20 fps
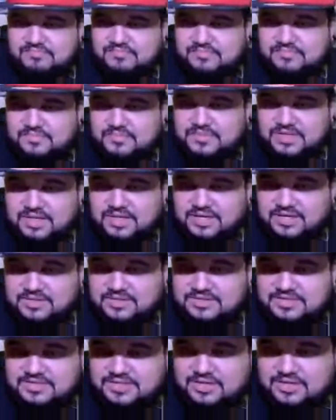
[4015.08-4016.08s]
Okay,
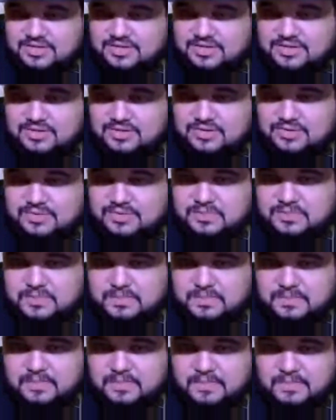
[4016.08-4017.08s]
so
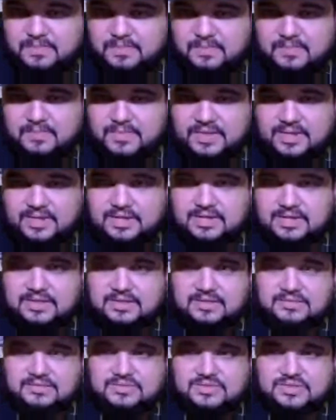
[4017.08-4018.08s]
I'm
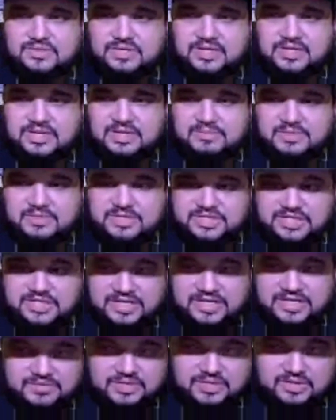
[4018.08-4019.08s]
trying to get my chat
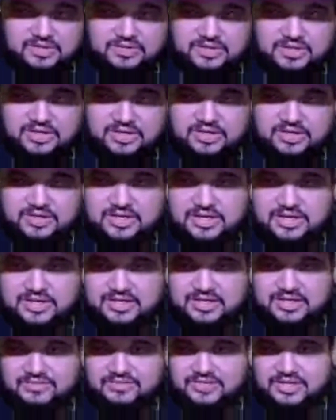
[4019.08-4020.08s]
reloaded here. Yeah, I
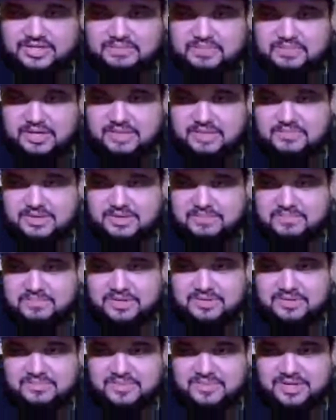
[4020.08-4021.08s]
definitely got to pay my bill,
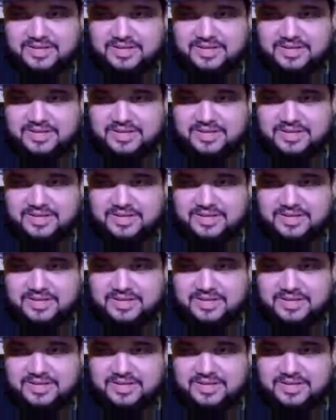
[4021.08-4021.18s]
man.